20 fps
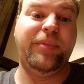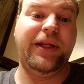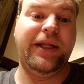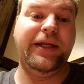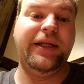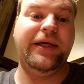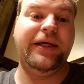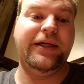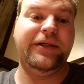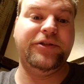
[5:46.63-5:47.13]

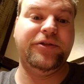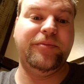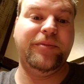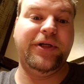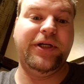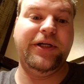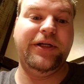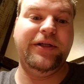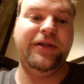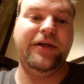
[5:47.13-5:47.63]
plenty of extra
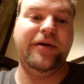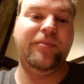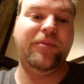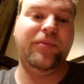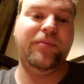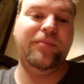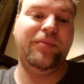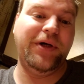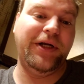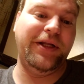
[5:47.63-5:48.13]
money. You have
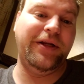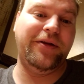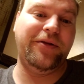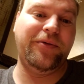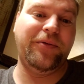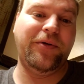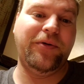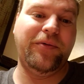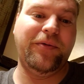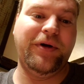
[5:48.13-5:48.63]
money to
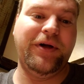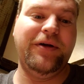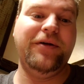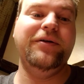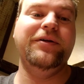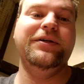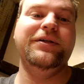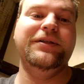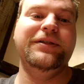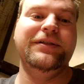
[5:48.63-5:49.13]
throw
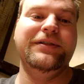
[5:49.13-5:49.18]
around?